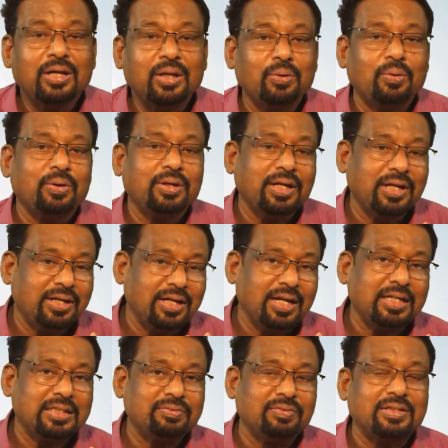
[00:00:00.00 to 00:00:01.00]
India
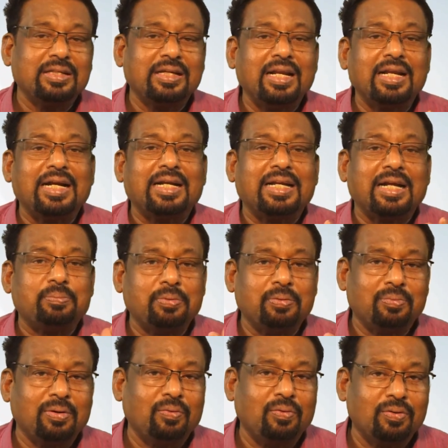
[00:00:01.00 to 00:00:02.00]
is with the illiterate
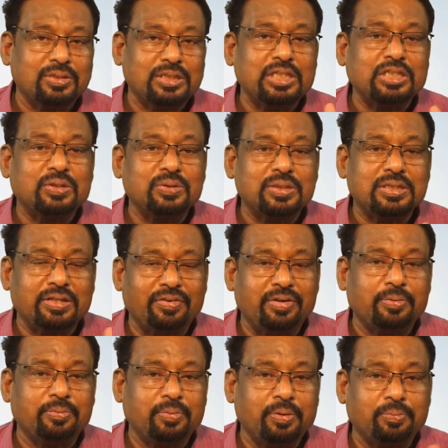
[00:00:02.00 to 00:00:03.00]
people, over 60 to
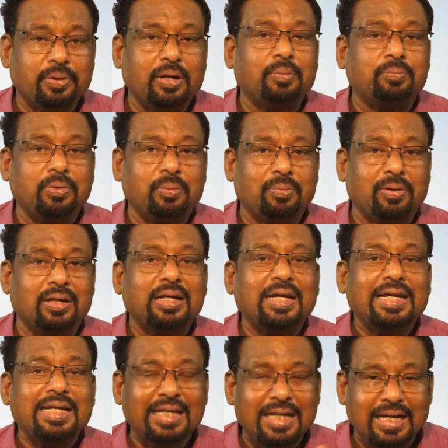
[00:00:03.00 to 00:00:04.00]
70 people are
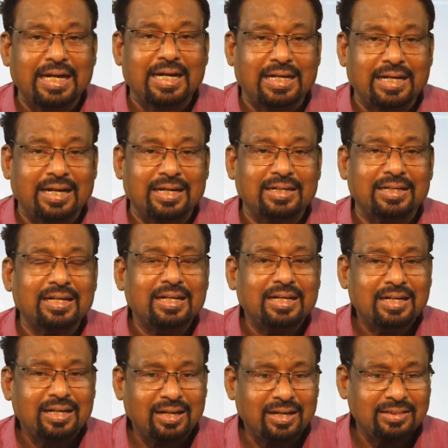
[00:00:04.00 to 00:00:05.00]
illiterate.
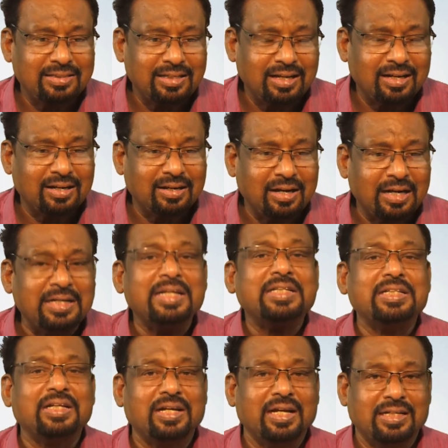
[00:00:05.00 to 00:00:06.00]
They are
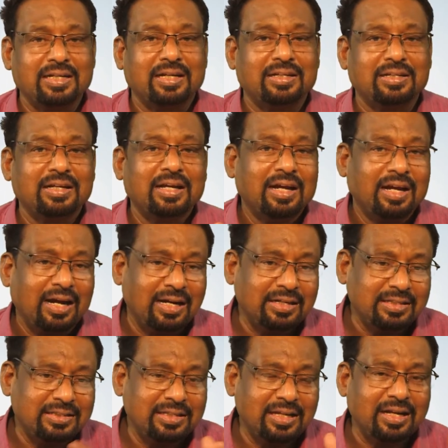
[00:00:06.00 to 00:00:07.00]
uneducated, and
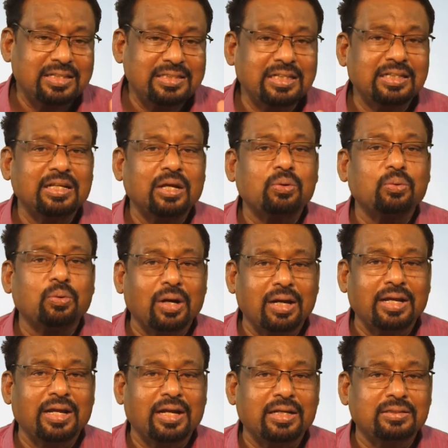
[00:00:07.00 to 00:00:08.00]
they are in the
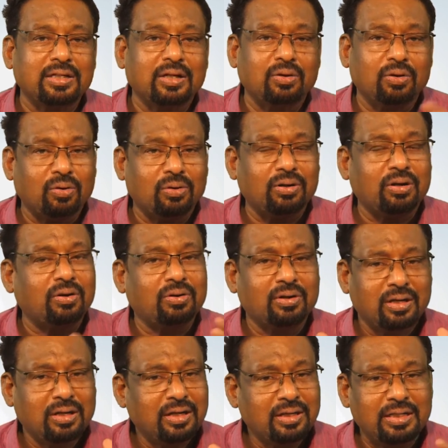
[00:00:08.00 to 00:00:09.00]
rural areas. They
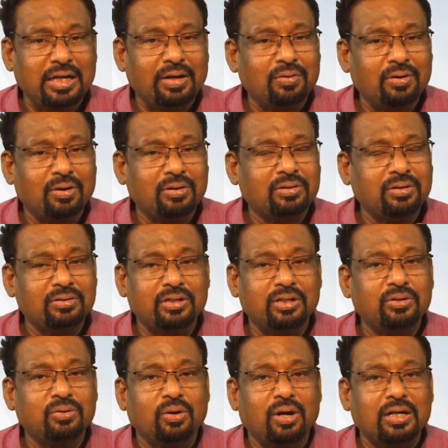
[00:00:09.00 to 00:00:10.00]

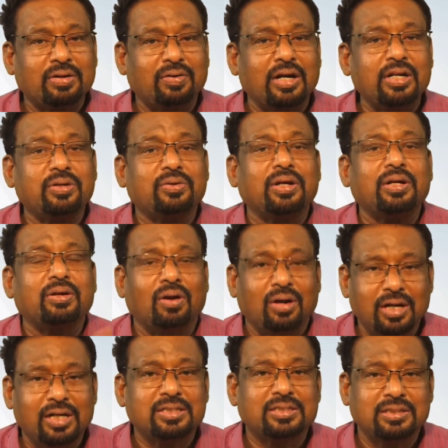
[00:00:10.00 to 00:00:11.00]
do not have adequate
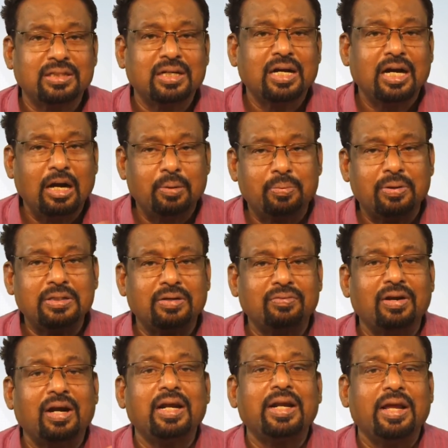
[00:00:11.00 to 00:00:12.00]
knowledge about the
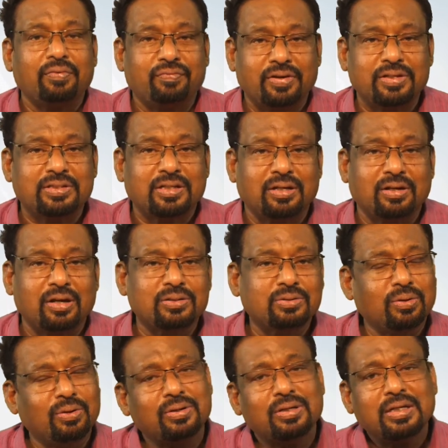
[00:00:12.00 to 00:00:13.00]
worldly affairs, and
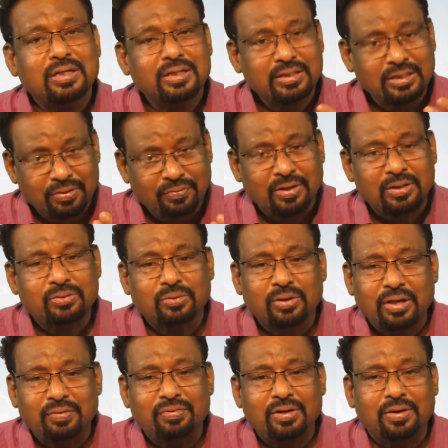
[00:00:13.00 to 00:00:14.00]
also even
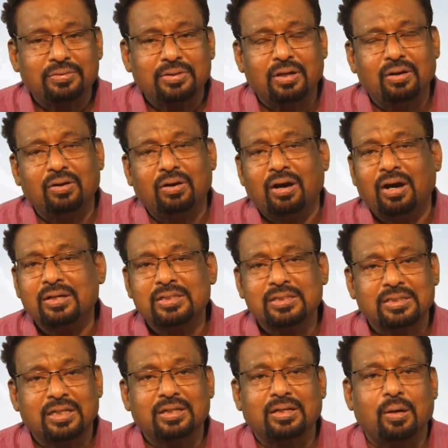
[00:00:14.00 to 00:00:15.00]
today we have the large
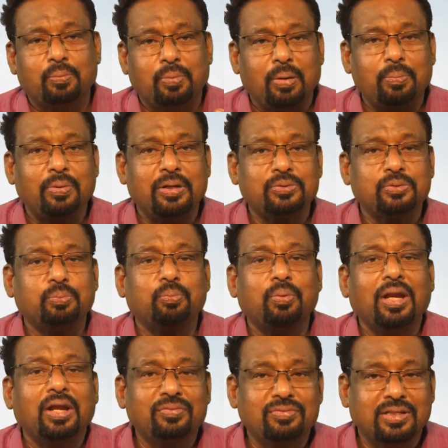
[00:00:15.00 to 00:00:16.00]
chunk of population who
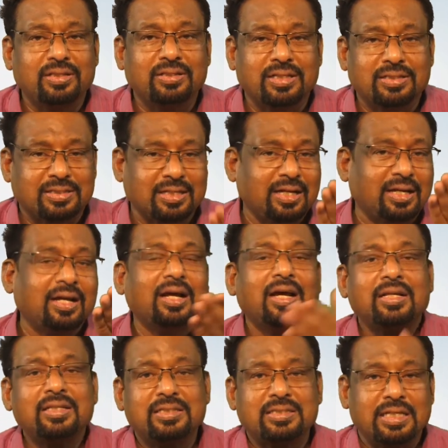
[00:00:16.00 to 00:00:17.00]
believes in this
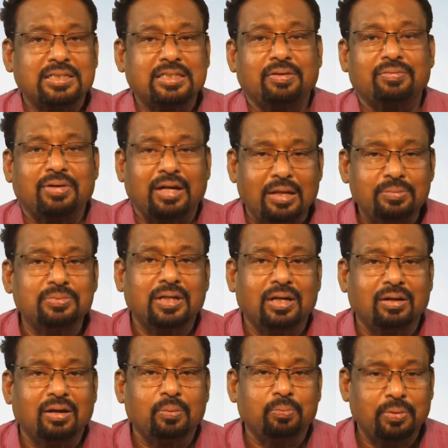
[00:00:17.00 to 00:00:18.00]
such type of claims and all.